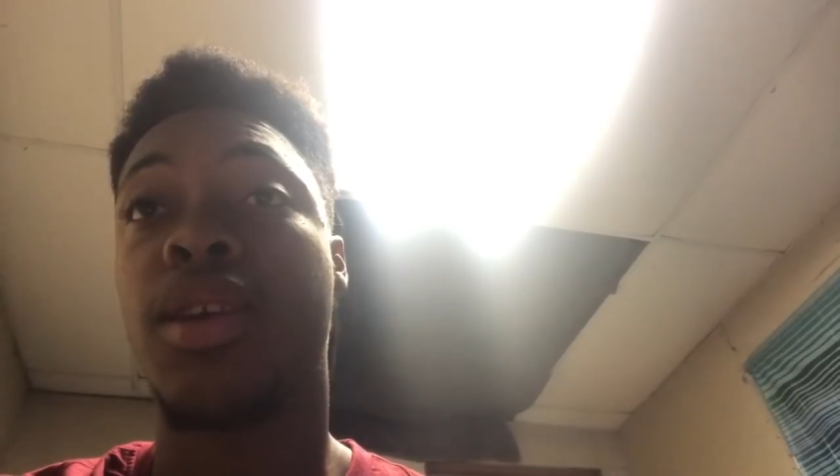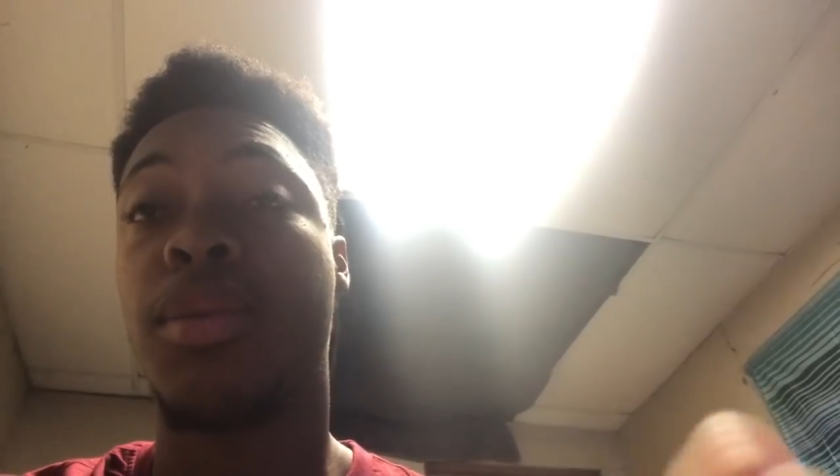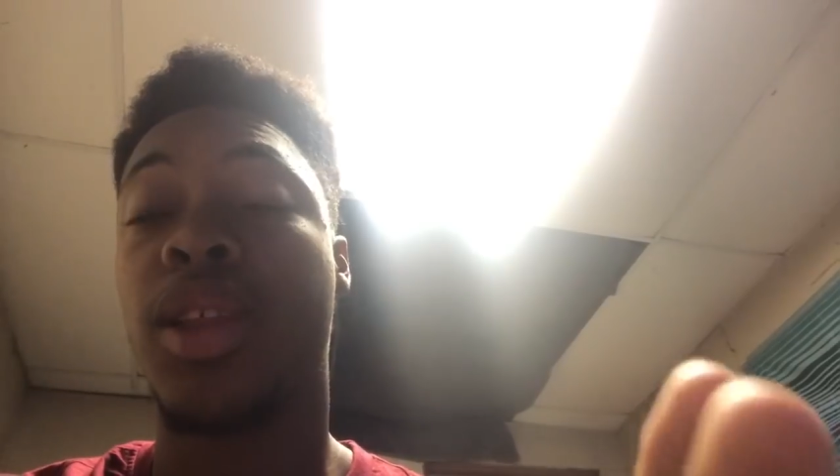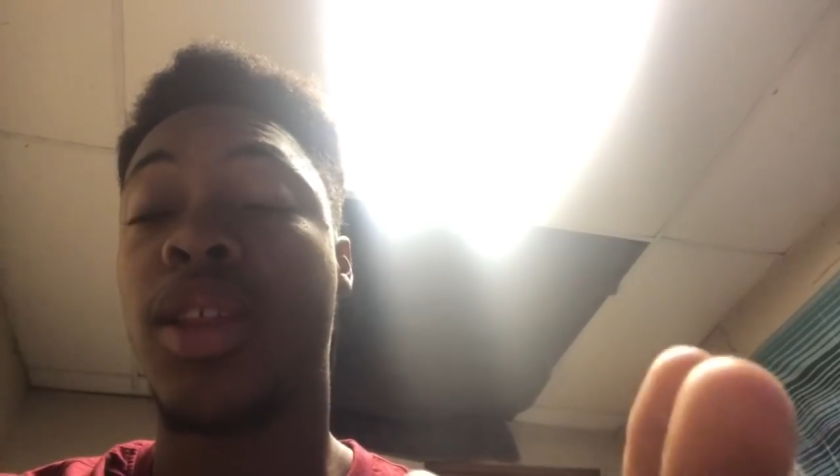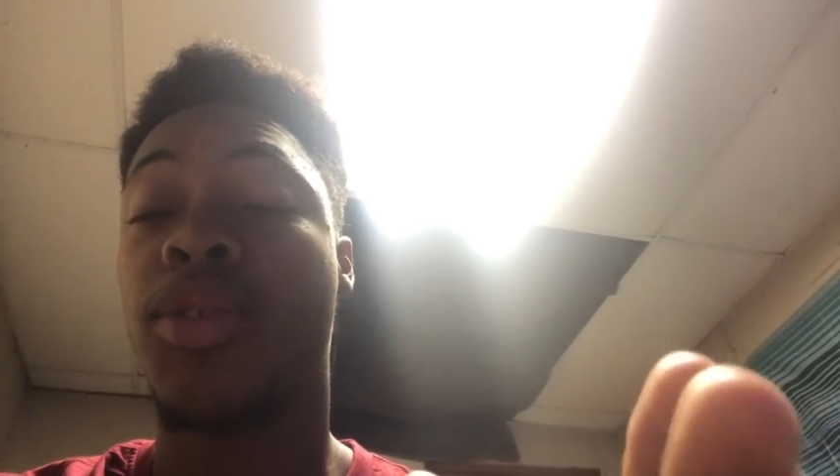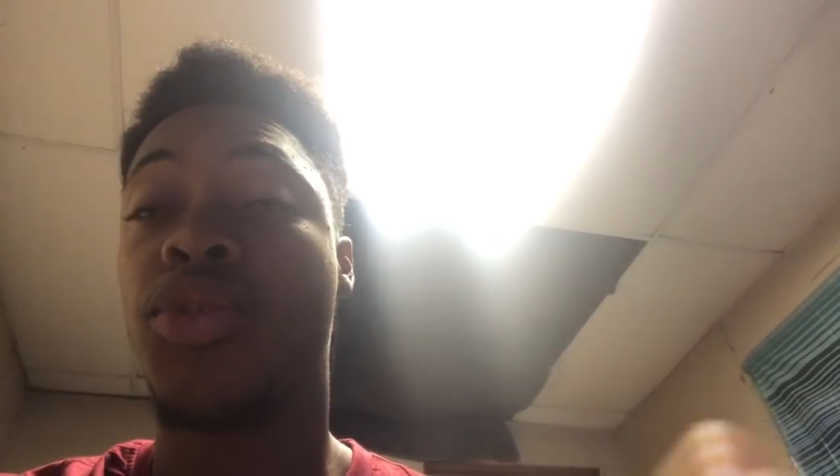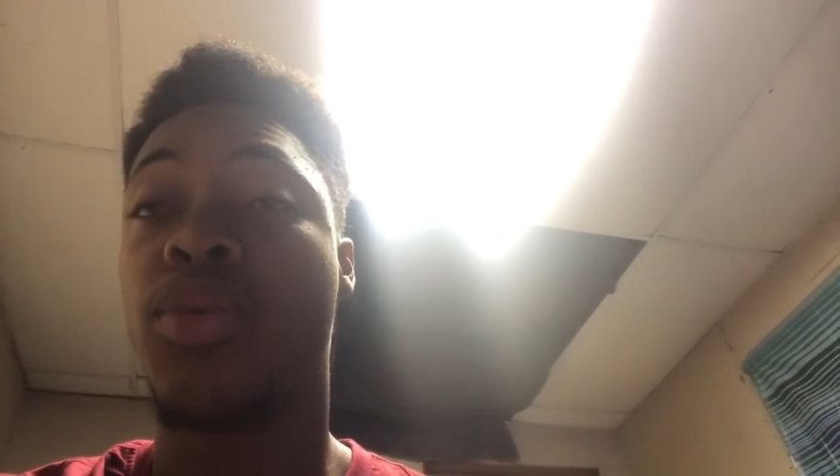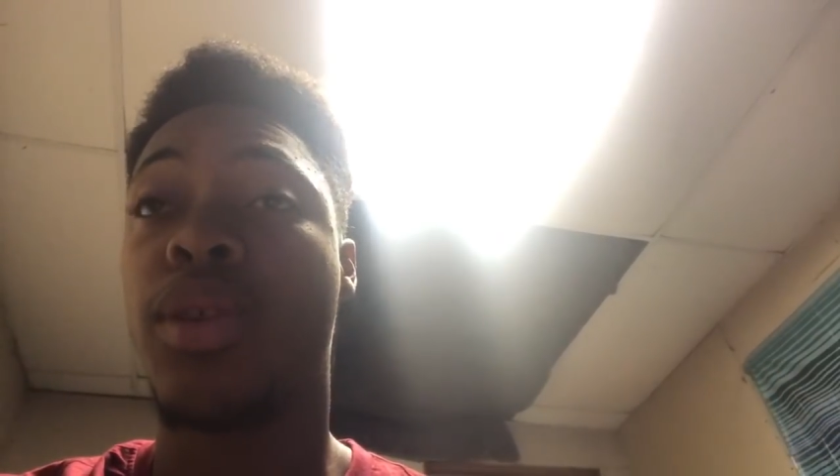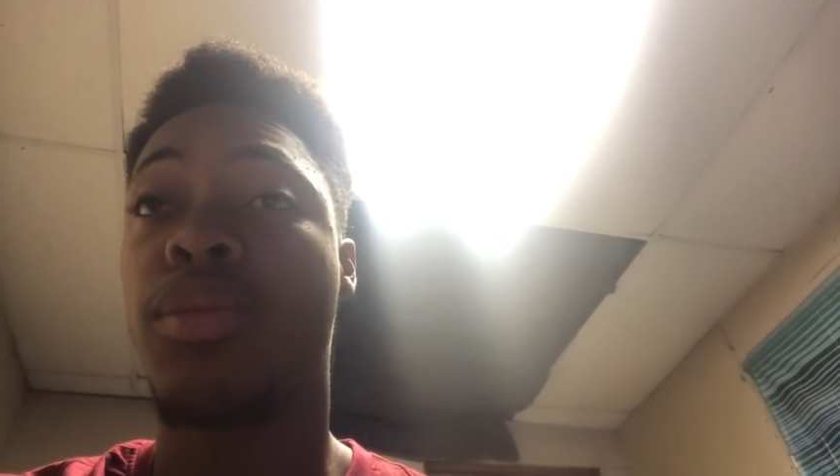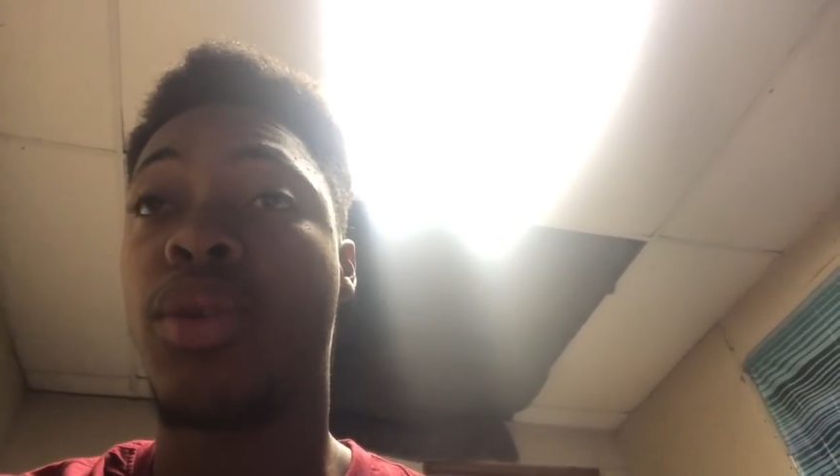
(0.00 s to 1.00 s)
I believe there
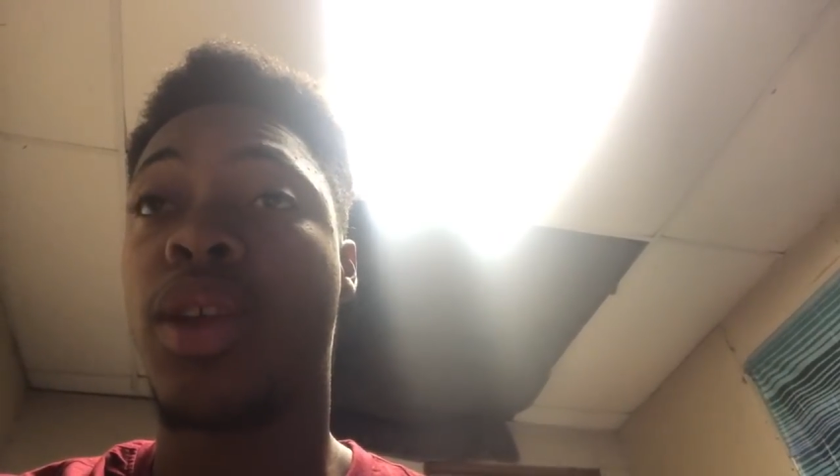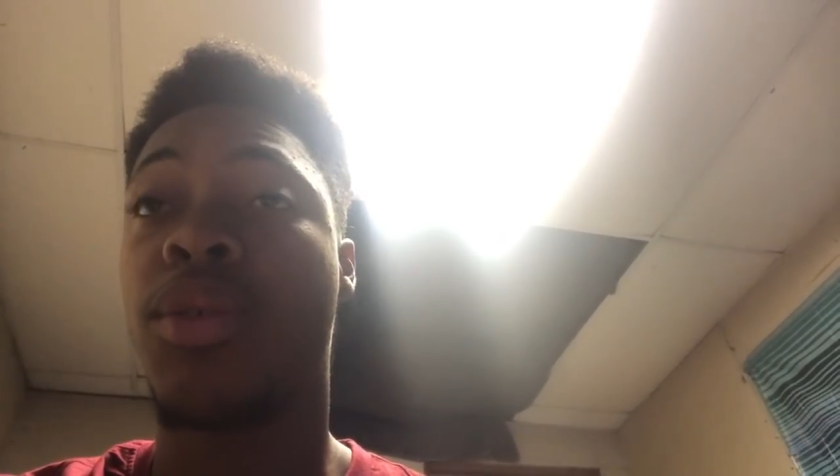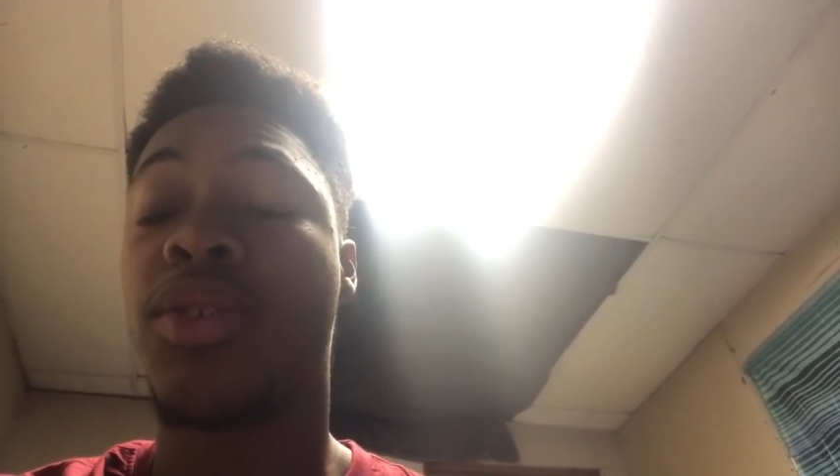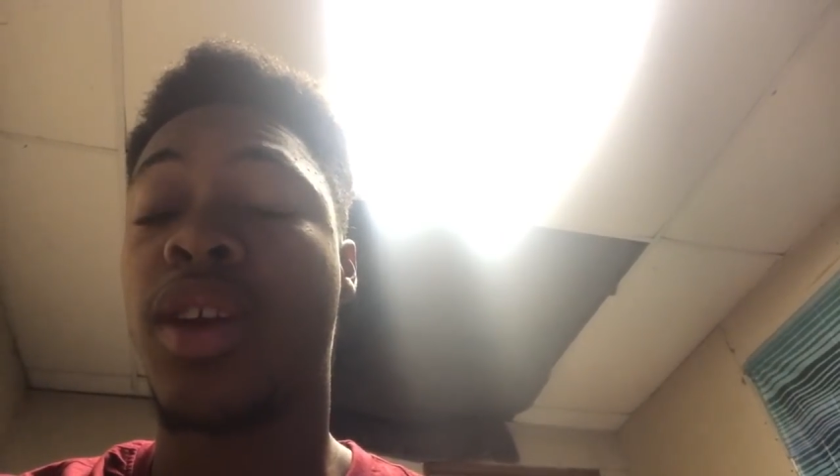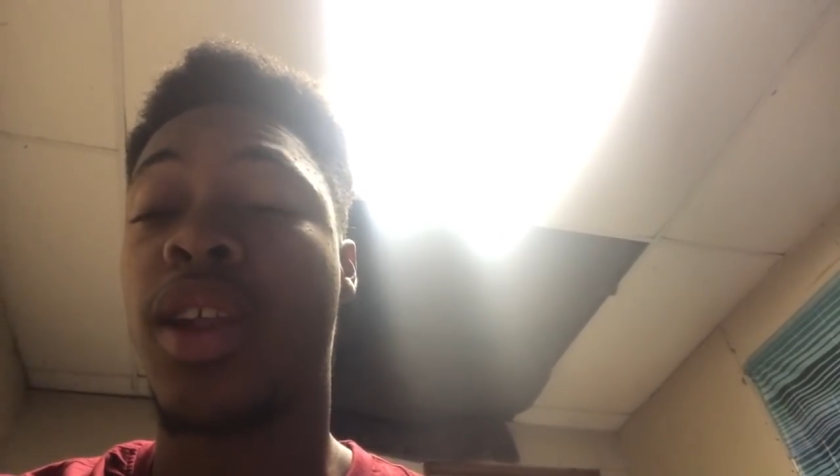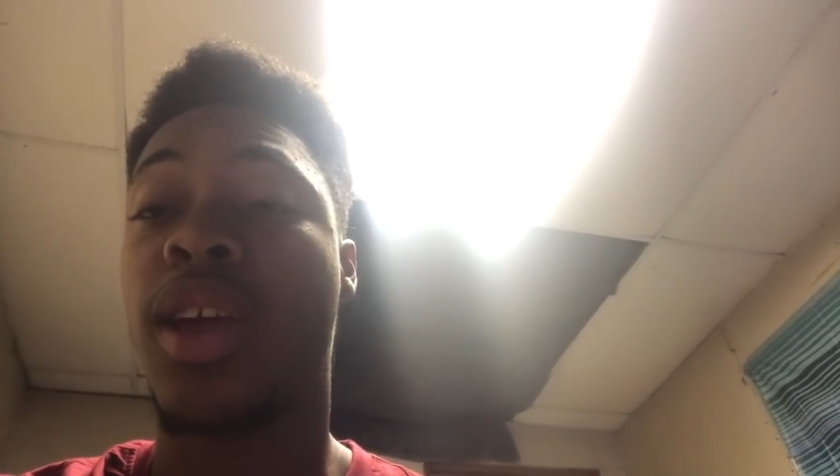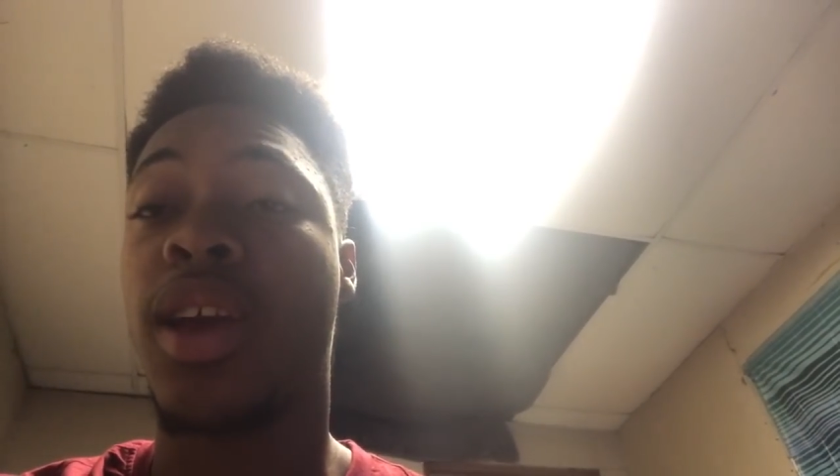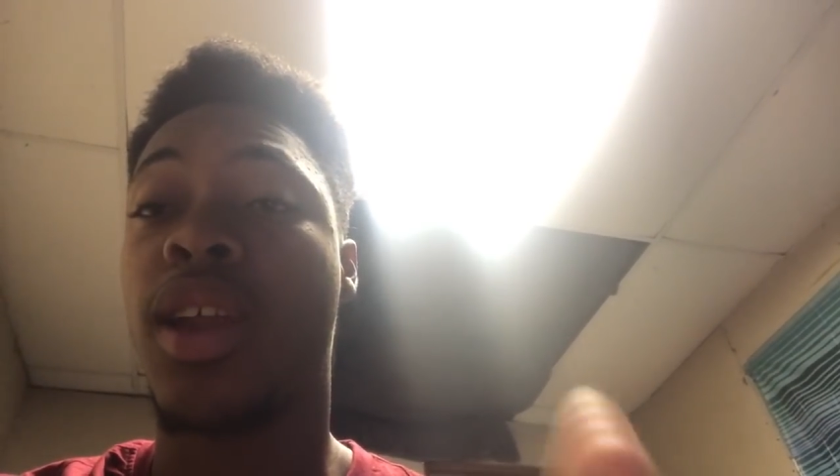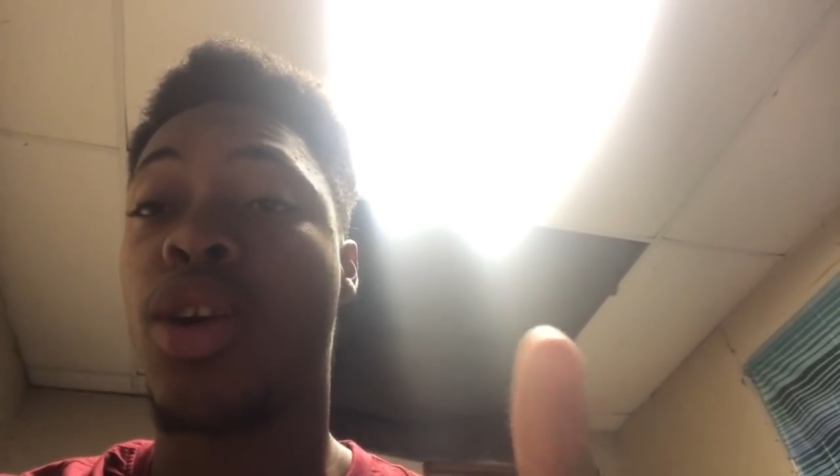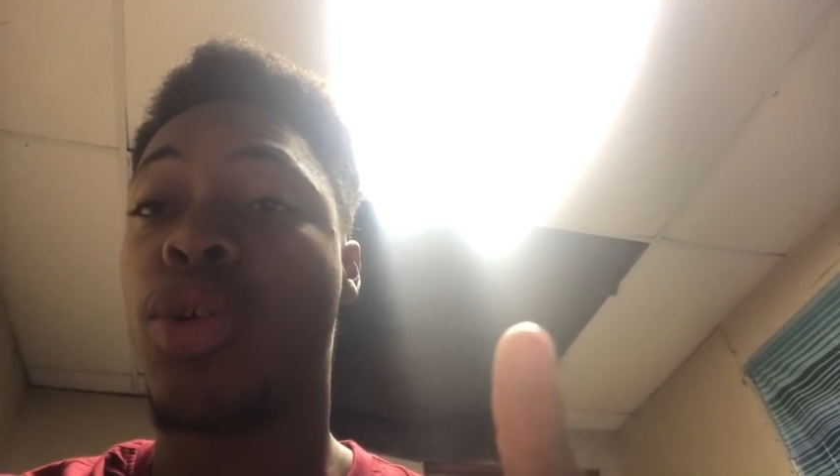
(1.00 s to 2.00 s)
was one boy that was shot in the head.